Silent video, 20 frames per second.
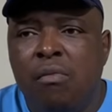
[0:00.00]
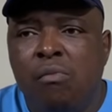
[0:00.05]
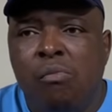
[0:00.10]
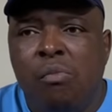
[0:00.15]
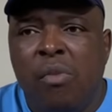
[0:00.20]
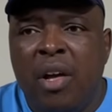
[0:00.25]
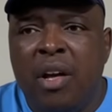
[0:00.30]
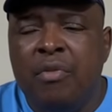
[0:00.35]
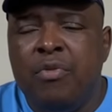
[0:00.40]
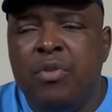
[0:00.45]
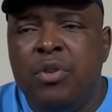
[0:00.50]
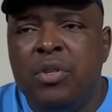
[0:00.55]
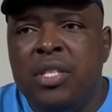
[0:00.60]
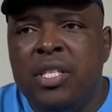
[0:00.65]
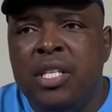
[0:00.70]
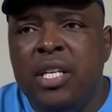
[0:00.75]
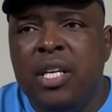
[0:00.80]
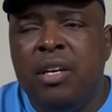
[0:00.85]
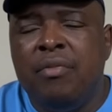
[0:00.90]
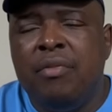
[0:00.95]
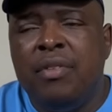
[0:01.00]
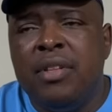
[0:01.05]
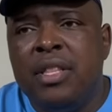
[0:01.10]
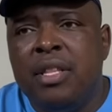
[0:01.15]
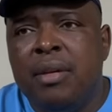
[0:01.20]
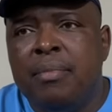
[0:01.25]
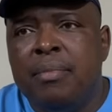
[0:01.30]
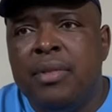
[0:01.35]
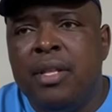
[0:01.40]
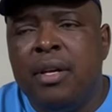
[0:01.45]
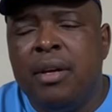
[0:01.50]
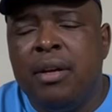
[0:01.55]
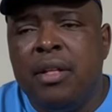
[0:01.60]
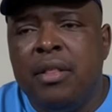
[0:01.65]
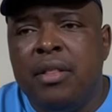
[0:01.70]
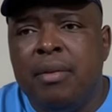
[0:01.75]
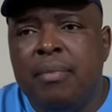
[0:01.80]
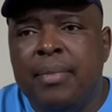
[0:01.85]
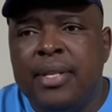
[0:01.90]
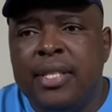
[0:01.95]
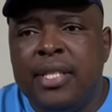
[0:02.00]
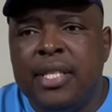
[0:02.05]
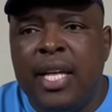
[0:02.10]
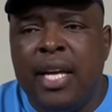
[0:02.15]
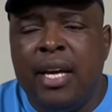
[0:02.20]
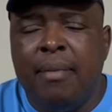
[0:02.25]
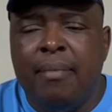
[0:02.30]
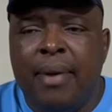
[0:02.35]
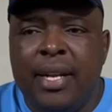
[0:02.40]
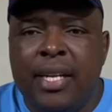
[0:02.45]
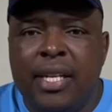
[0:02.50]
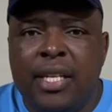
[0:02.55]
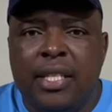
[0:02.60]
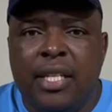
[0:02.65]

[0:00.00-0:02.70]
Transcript: If you see even the mistake Mali